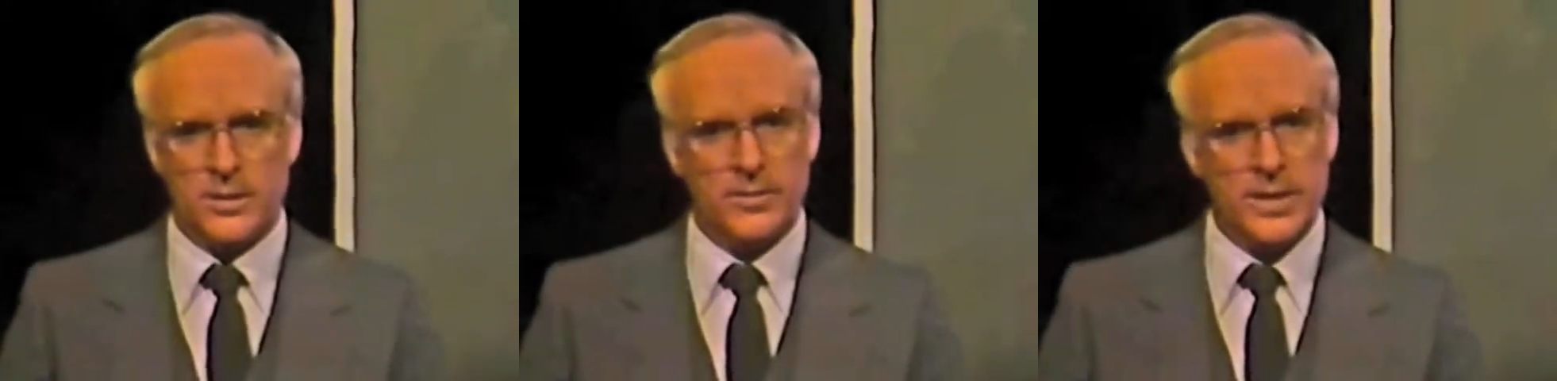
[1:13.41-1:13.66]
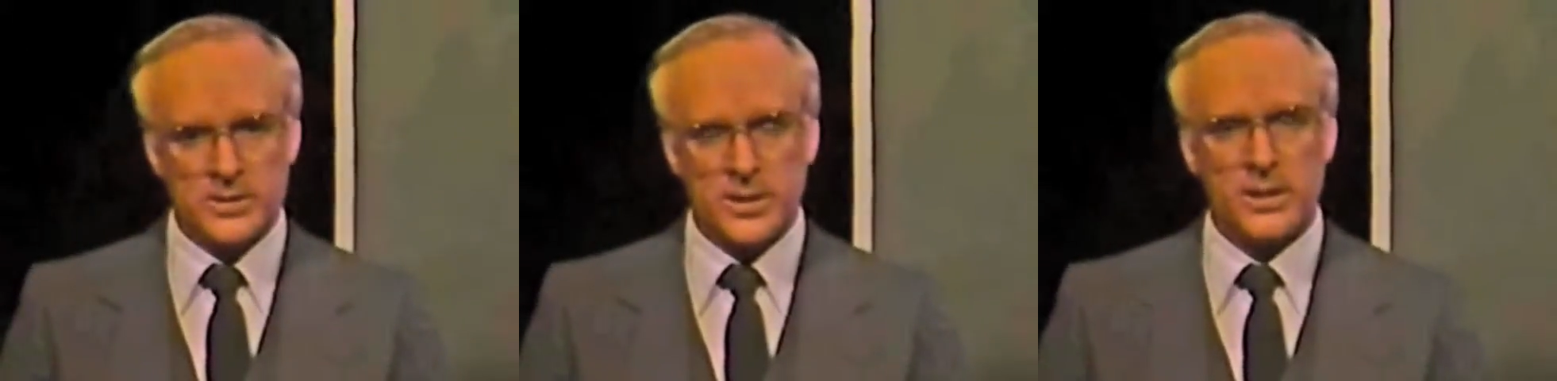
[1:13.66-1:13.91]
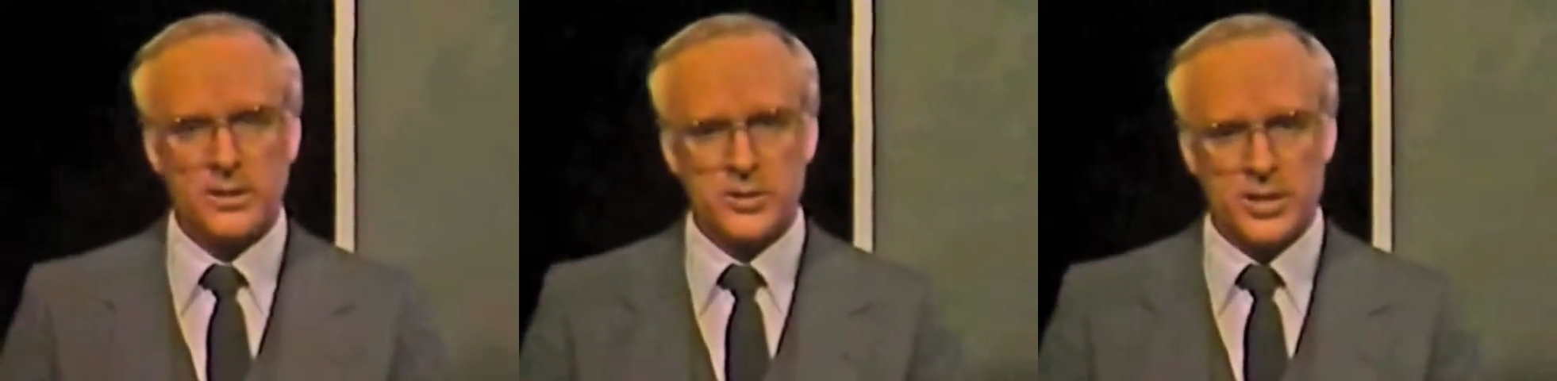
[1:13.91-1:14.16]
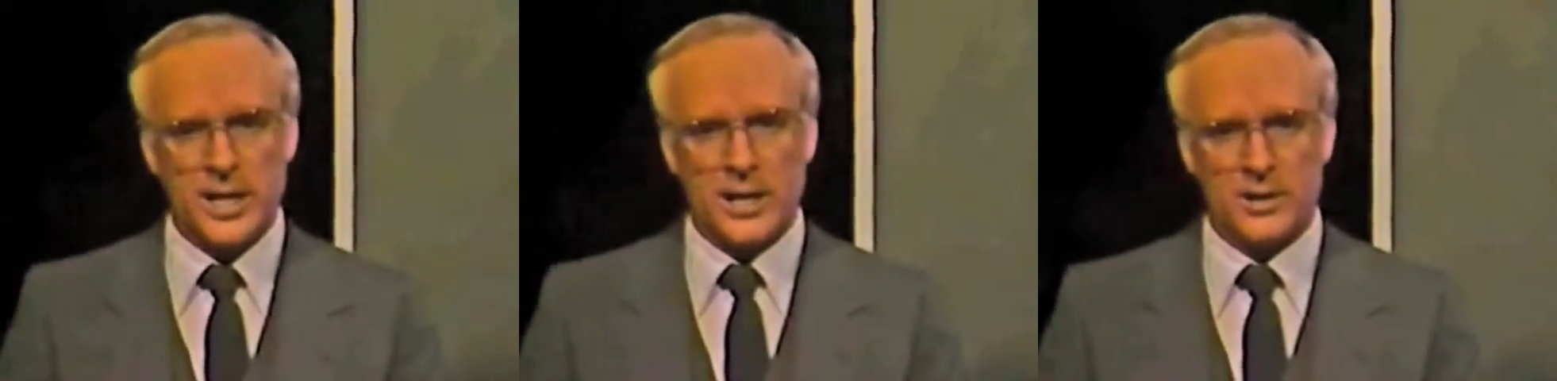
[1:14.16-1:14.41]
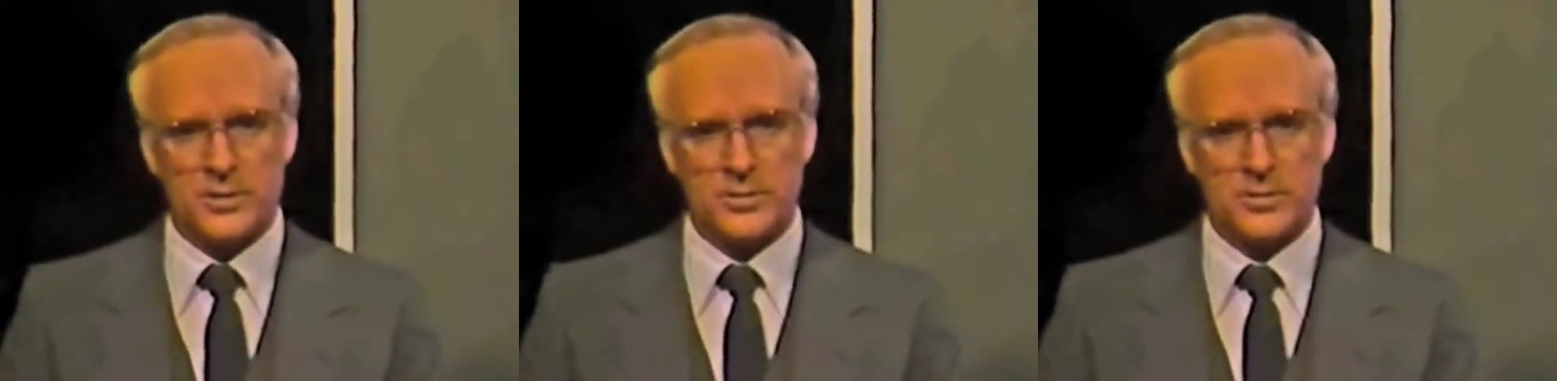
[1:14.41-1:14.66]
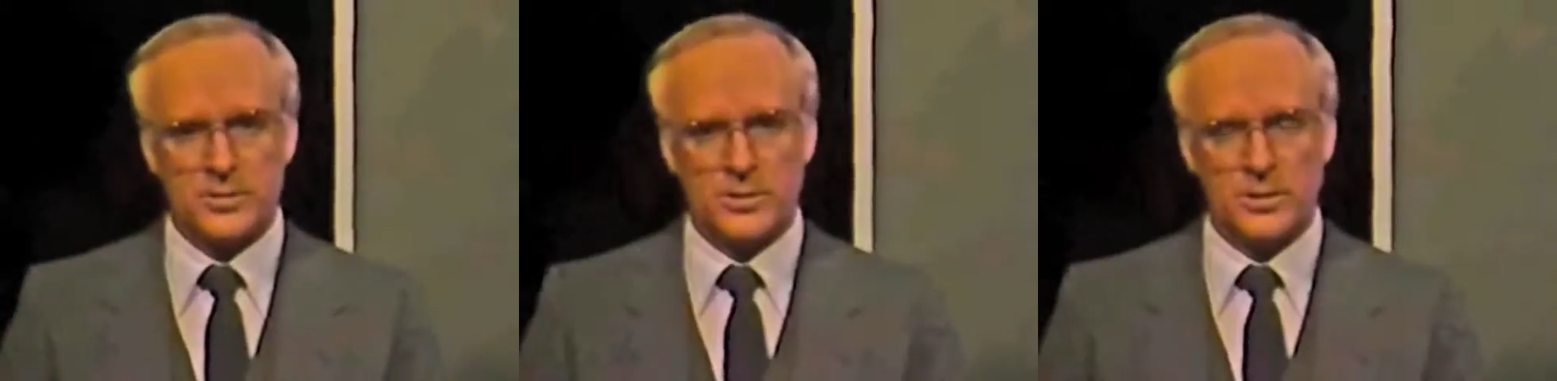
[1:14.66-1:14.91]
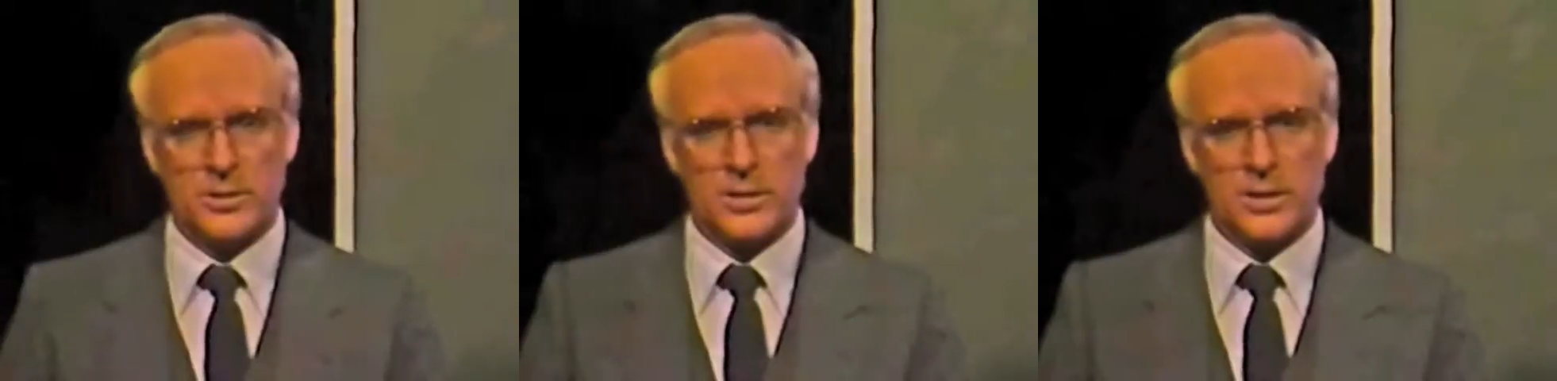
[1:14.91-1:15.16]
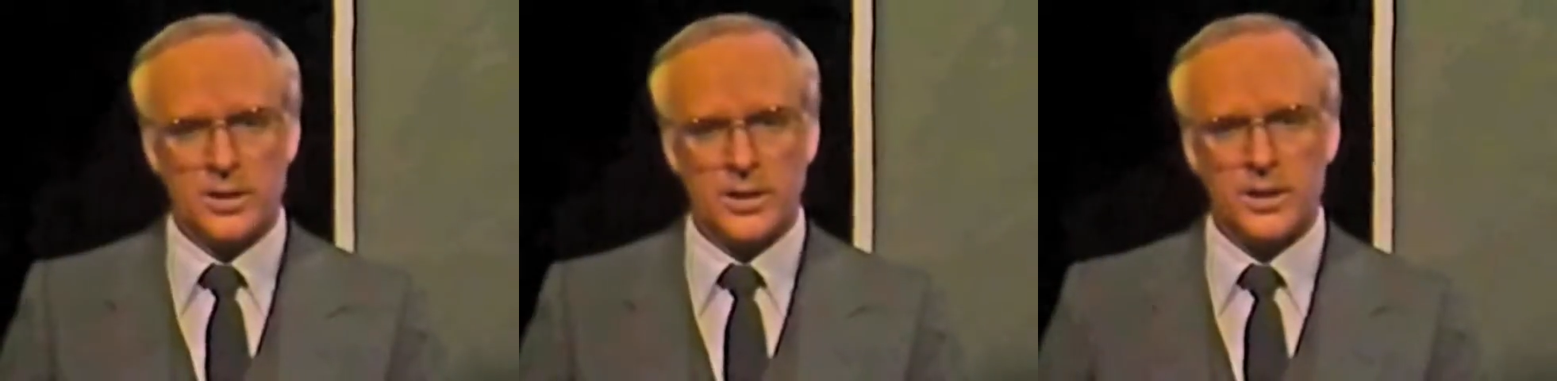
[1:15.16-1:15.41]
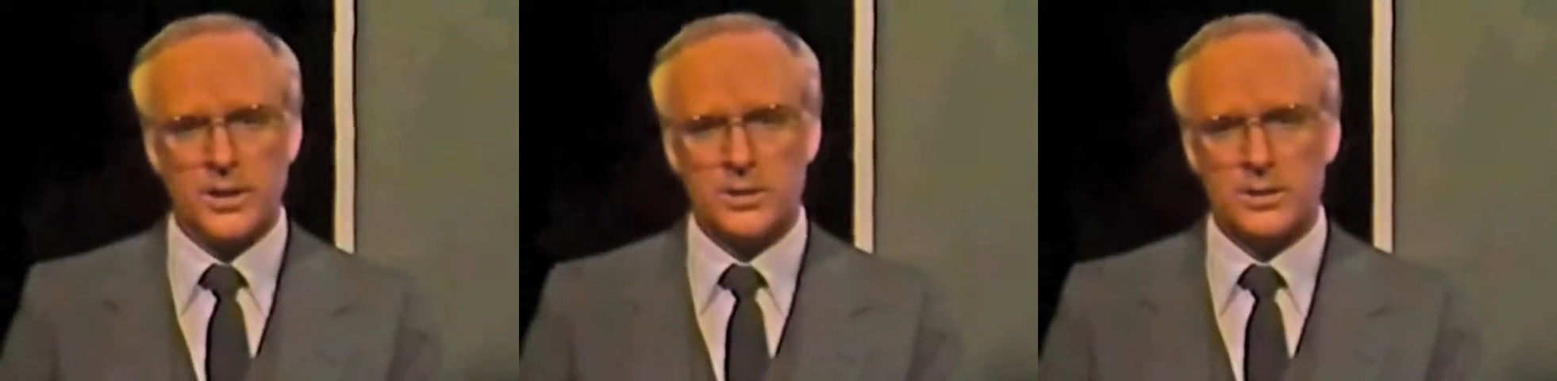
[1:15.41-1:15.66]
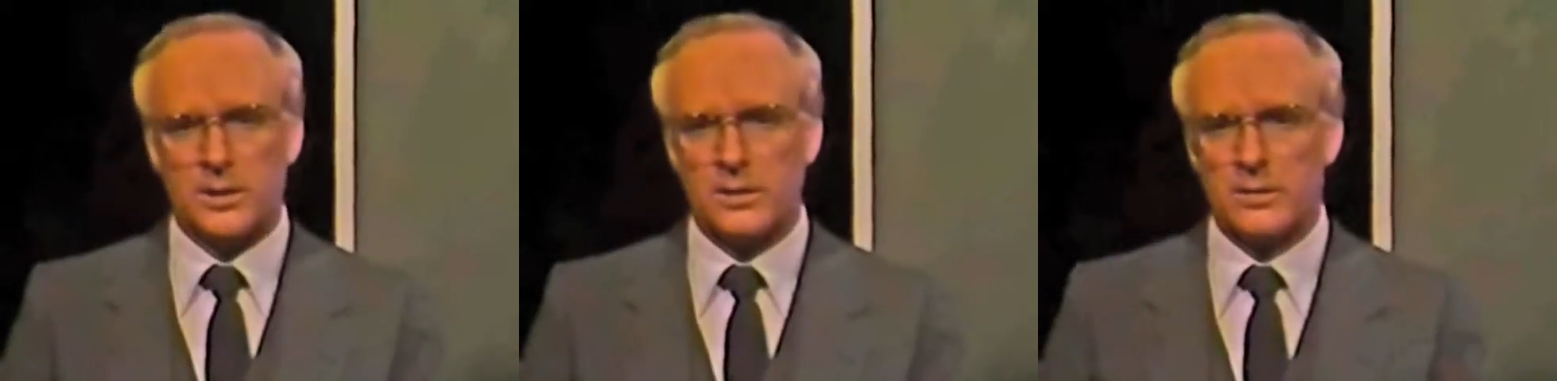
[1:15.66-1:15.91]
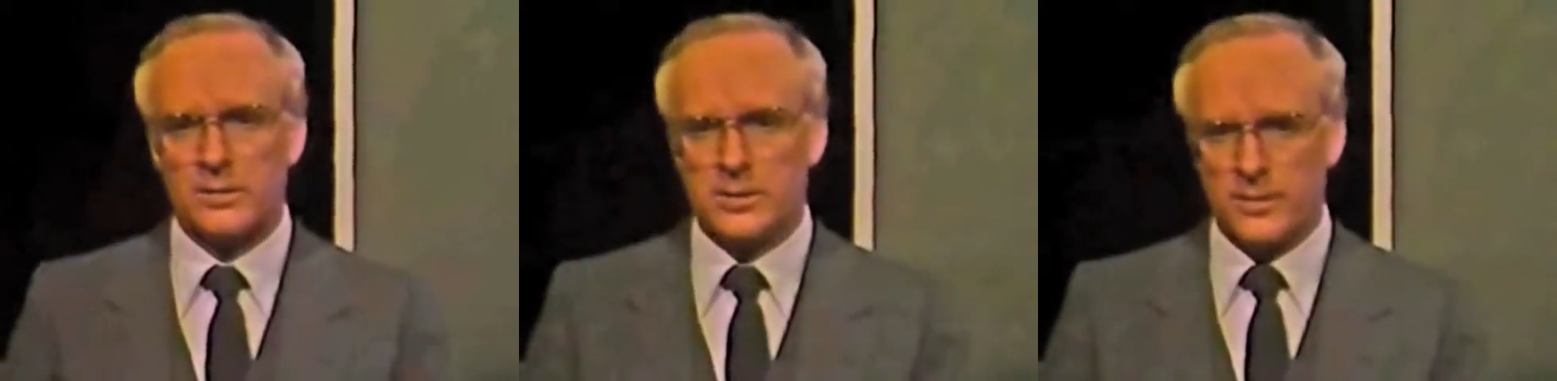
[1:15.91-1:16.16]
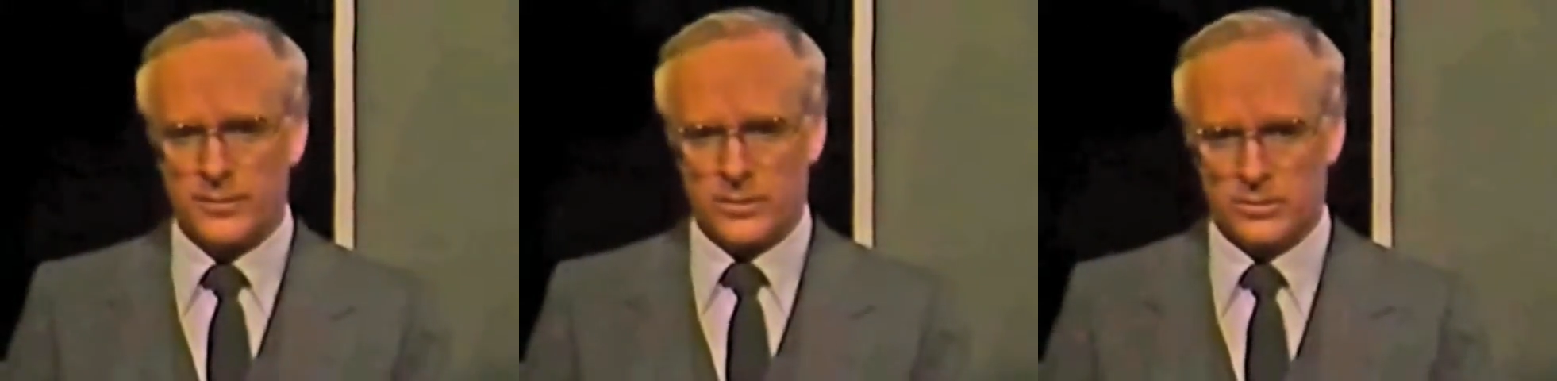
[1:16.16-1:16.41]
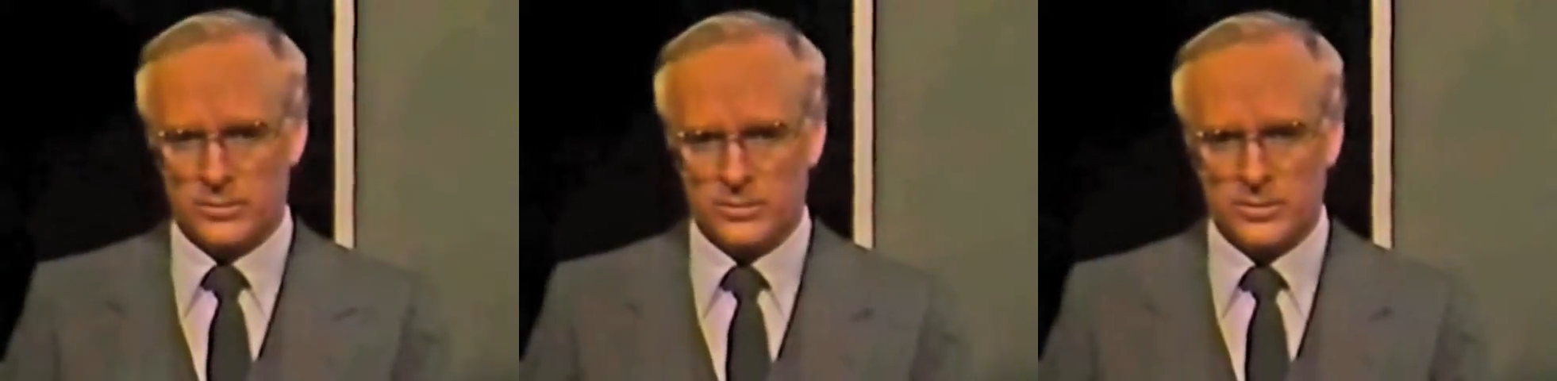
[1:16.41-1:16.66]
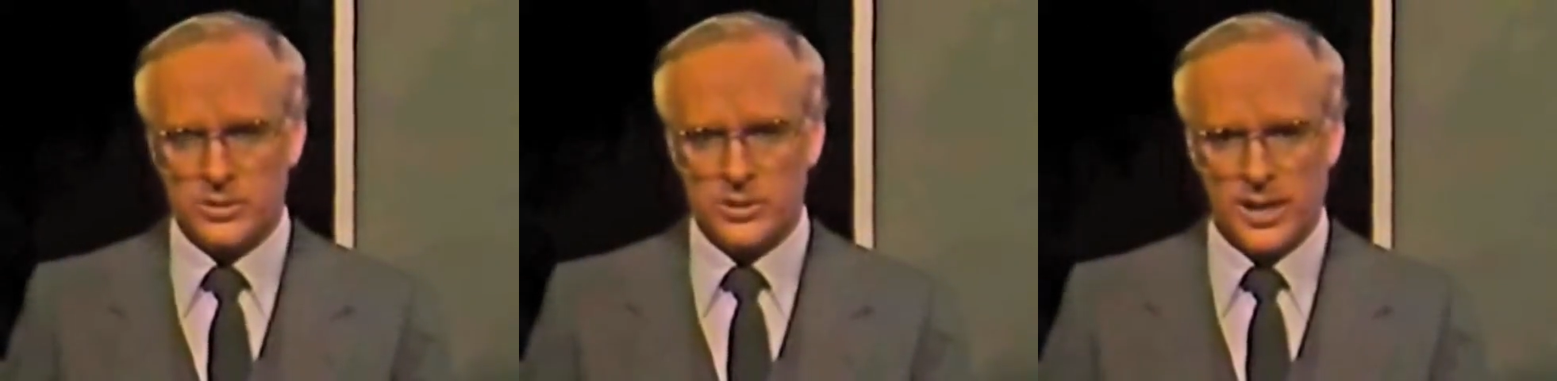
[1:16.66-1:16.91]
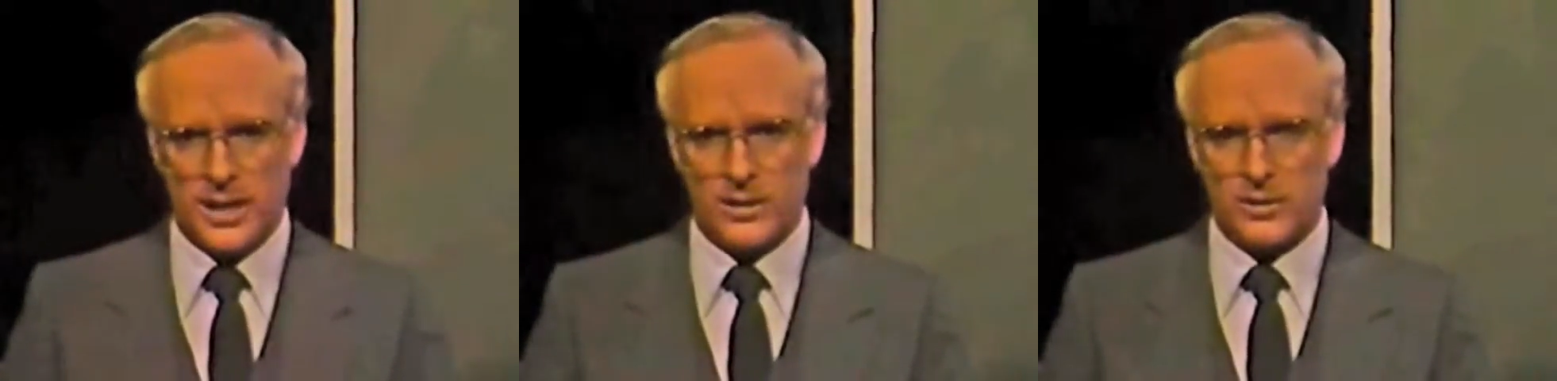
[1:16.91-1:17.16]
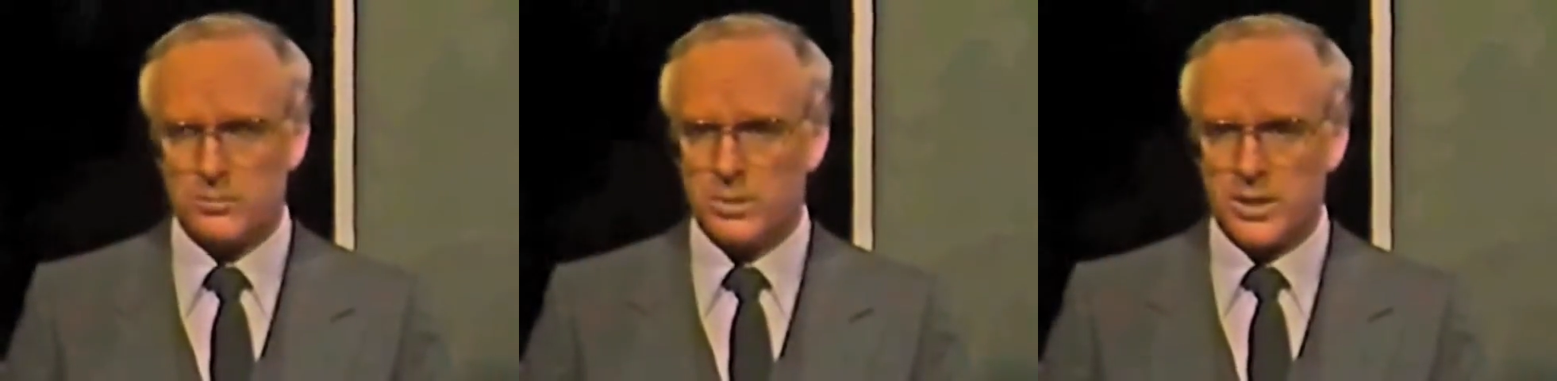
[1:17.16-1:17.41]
And that's our challenge. It is a difficult challenge,